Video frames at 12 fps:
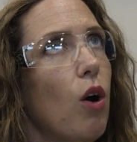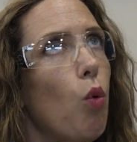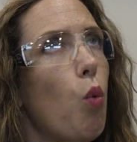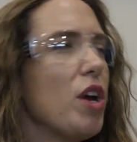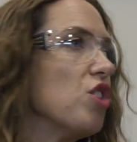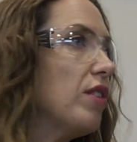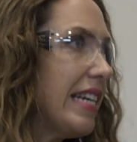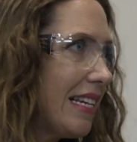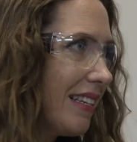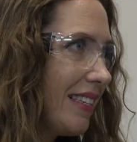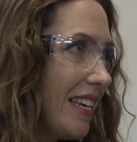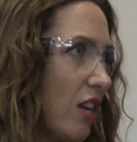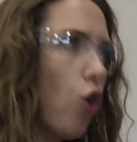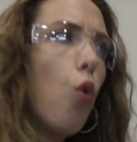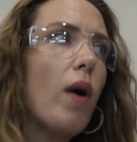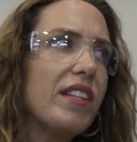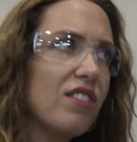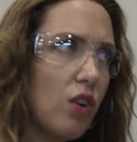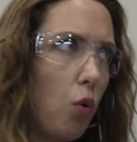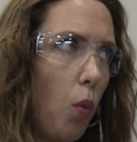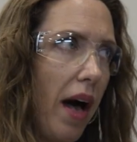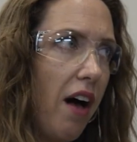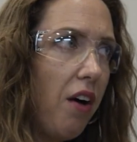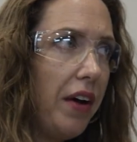what you need to see quite so
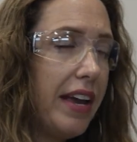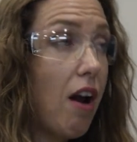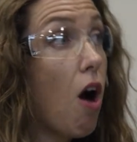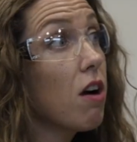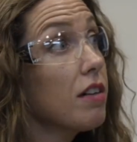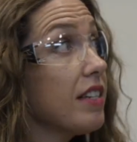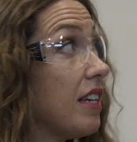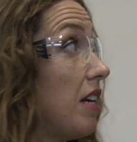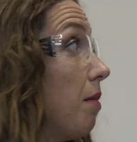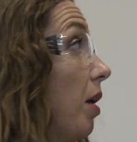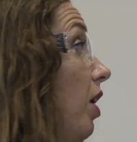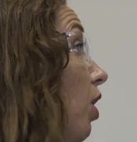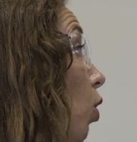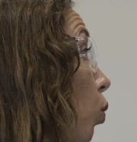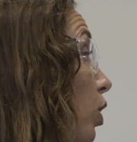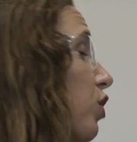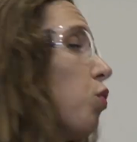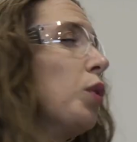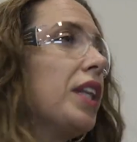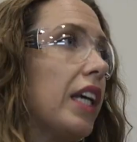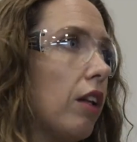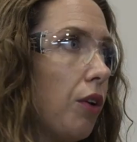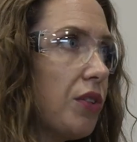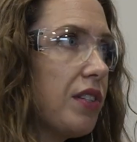well. And our team works really
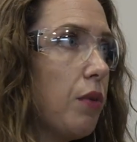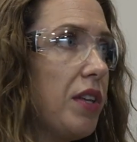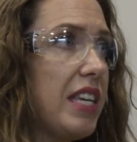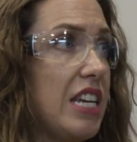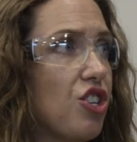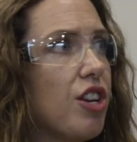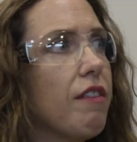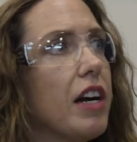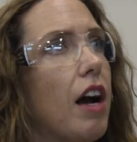closely with each and every